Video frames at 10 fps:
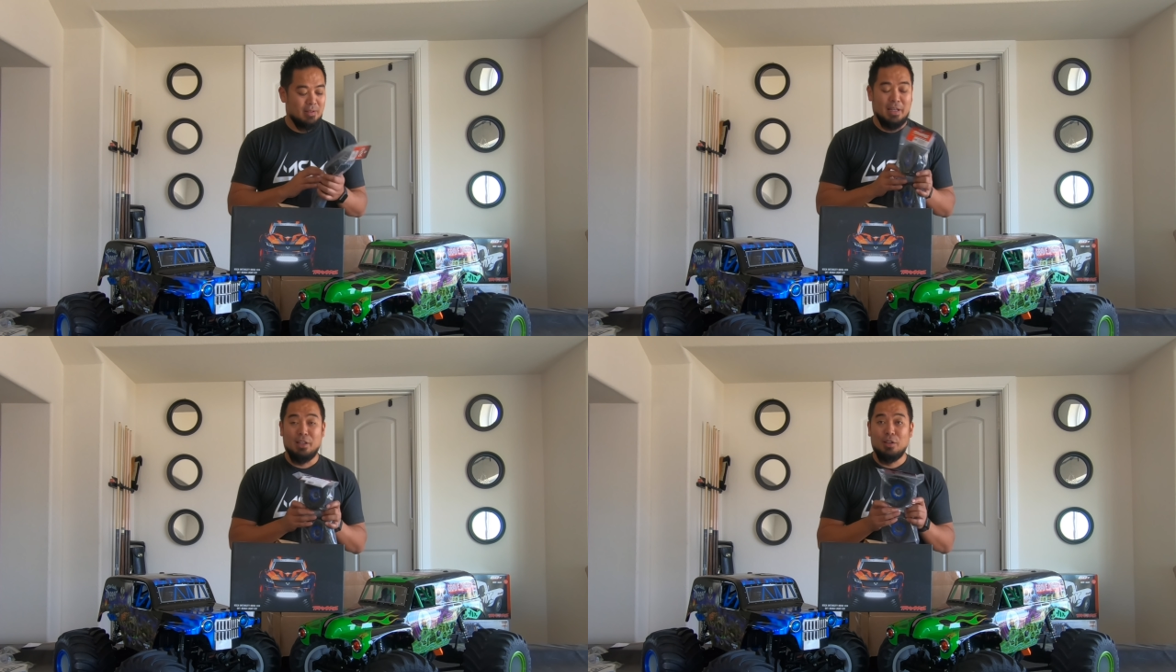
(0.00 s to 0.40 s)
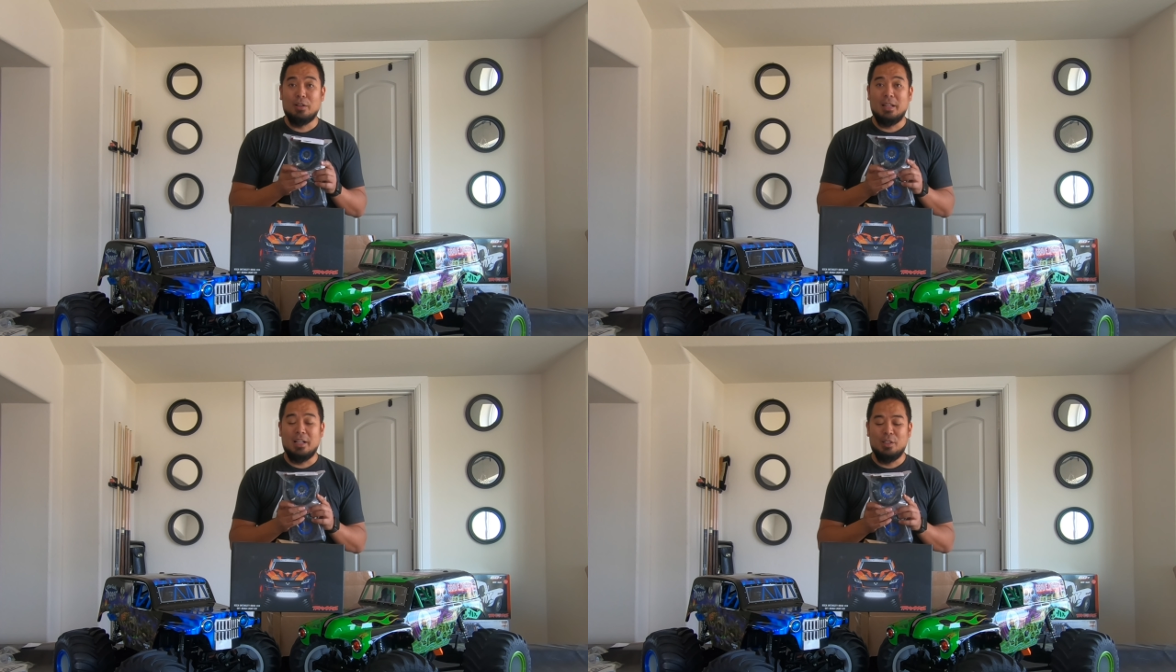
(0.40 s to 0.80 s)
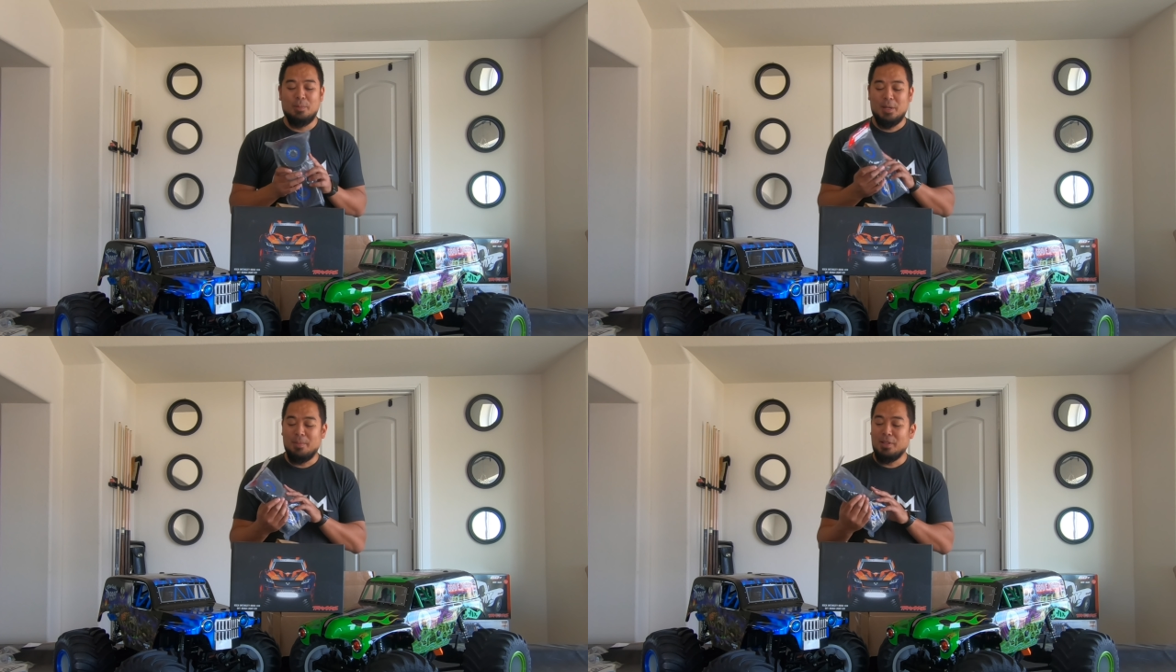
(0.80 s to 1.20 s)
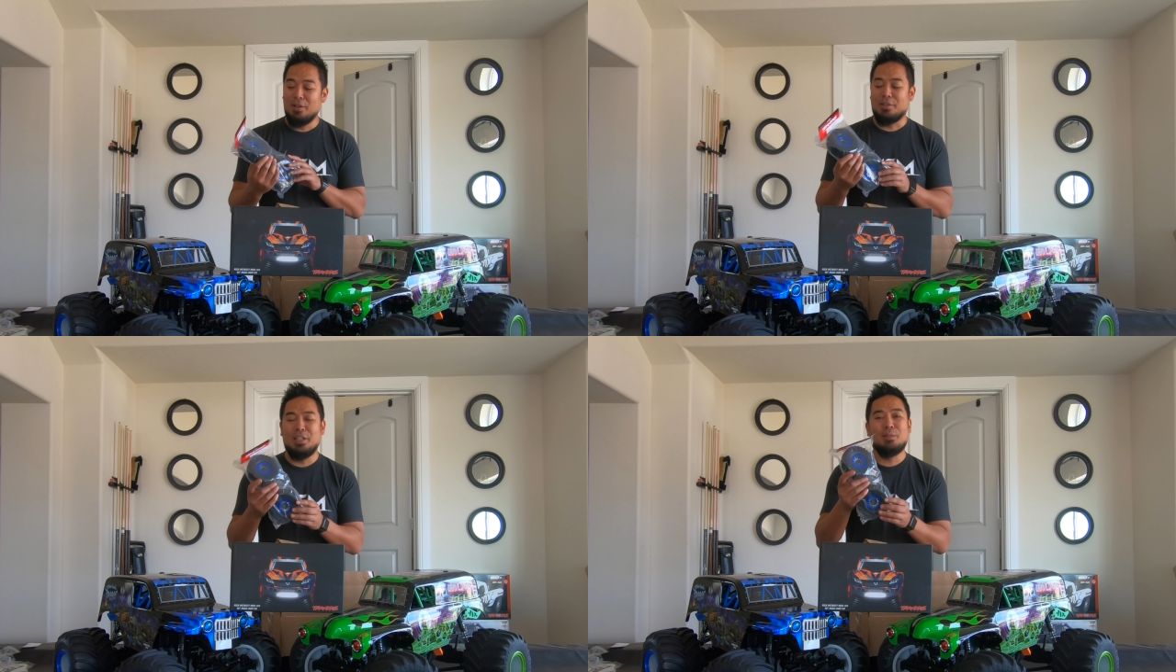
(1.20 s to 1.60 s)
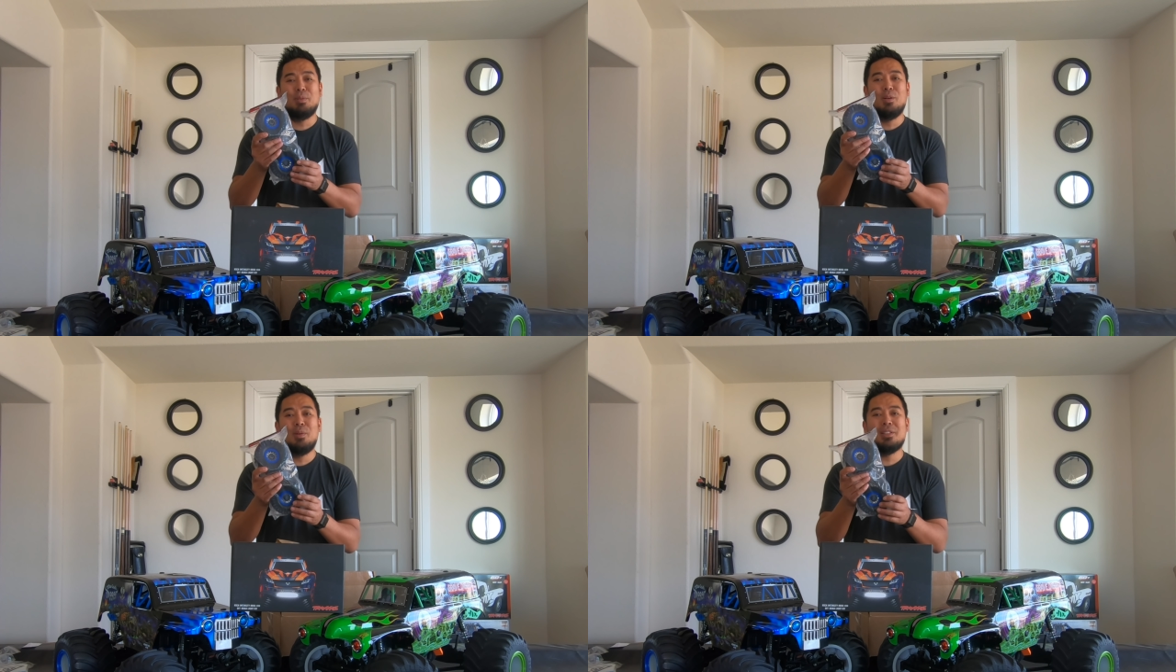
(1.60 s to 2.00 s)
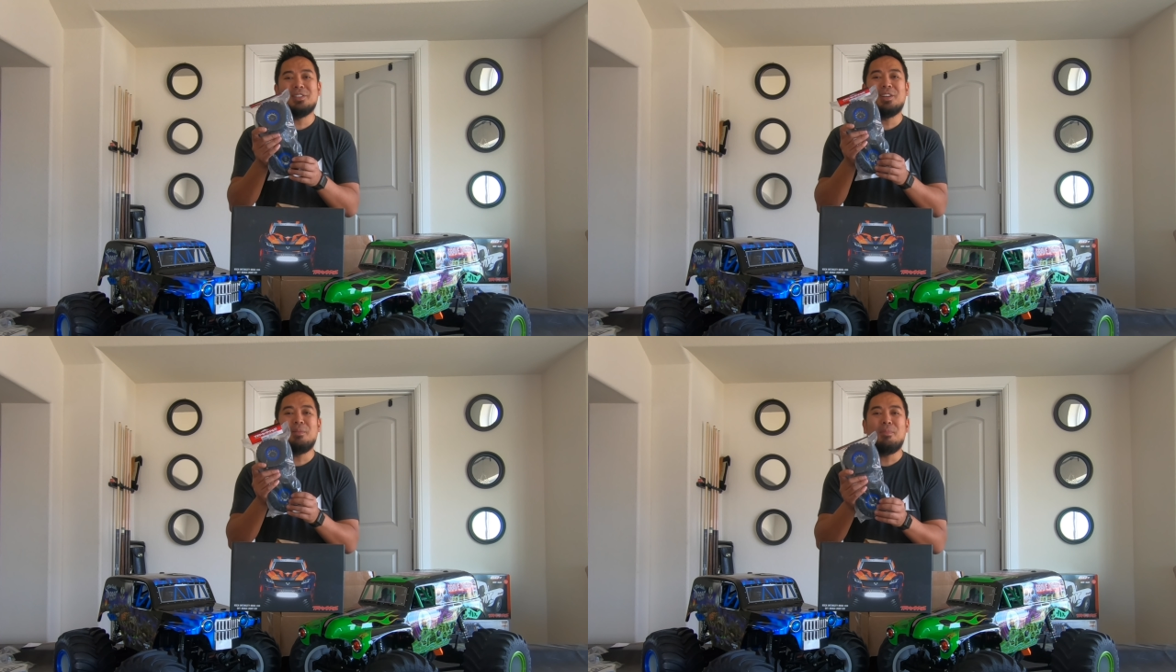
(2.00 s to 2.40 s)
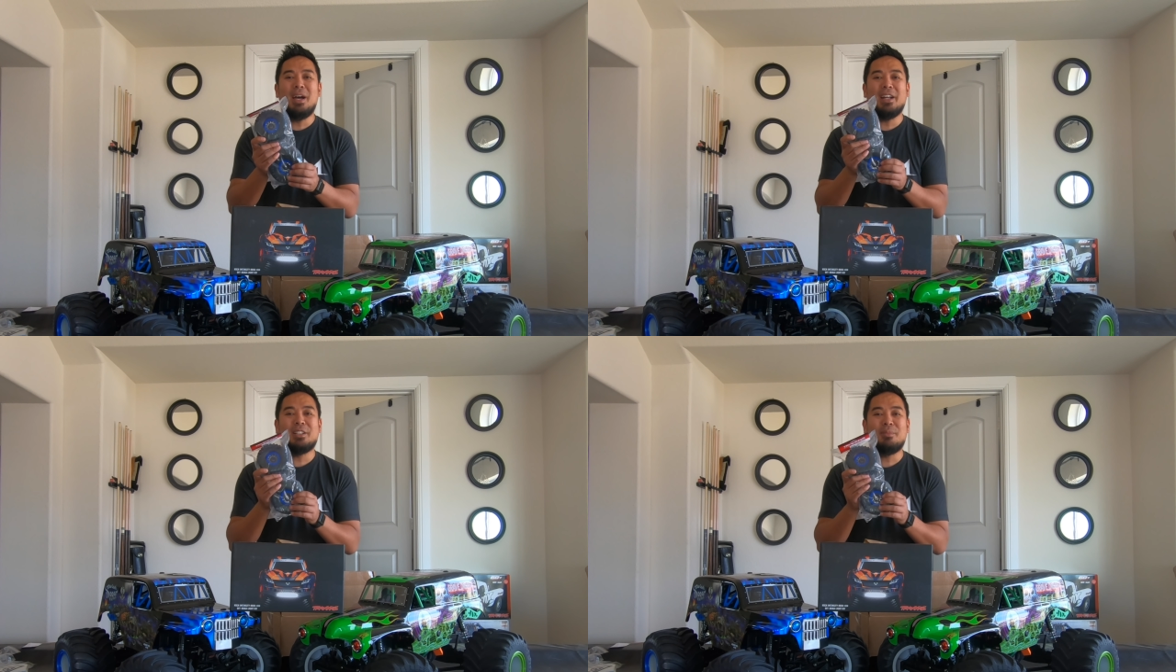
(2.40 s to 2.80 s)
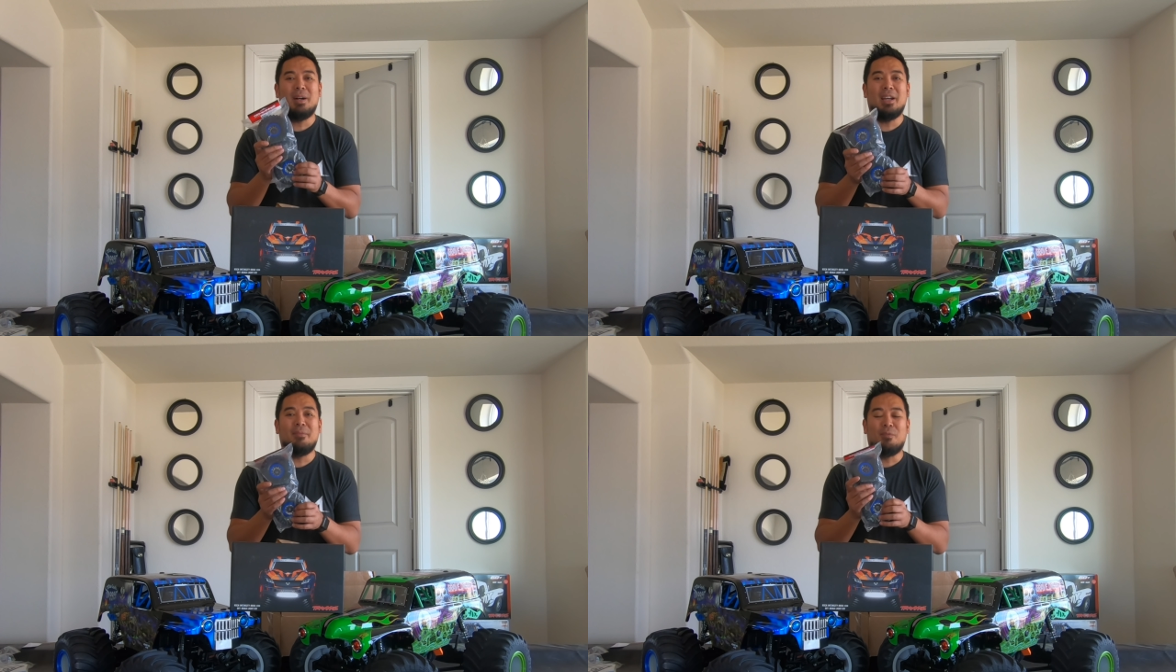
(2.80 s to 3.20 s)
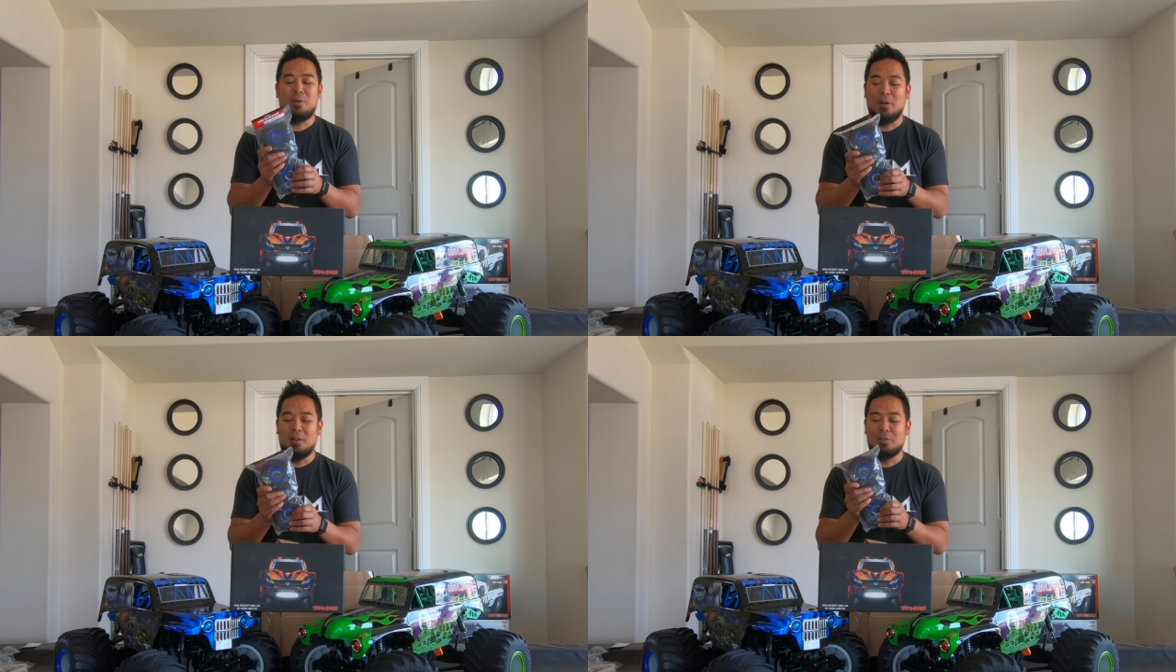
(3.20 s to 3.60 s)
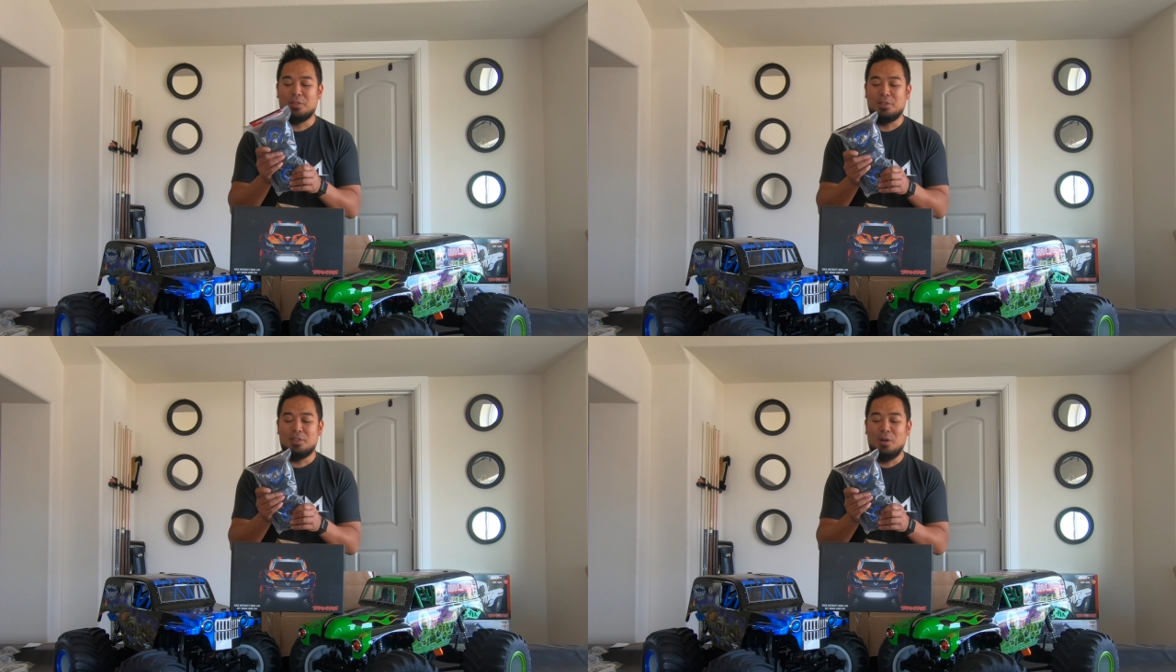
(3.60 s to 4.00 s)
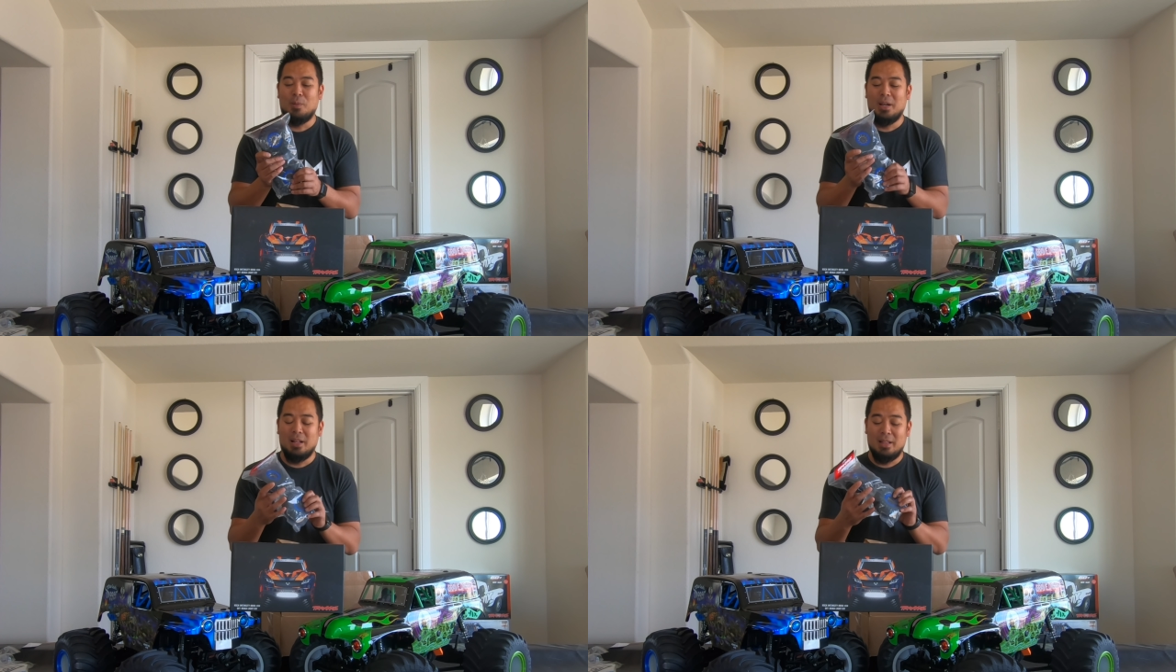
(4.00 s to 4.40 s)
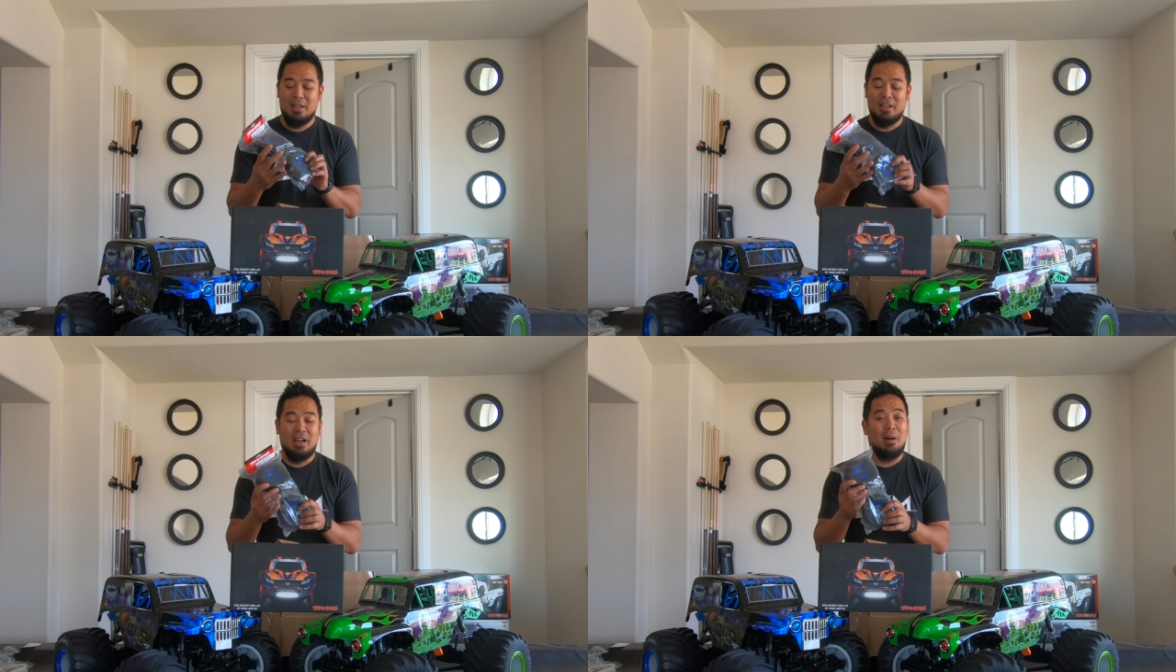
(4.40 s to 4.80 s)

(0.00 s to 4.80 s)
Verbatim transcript: They look like aluminum. And look, these blue ones are going to match my crawlers so well.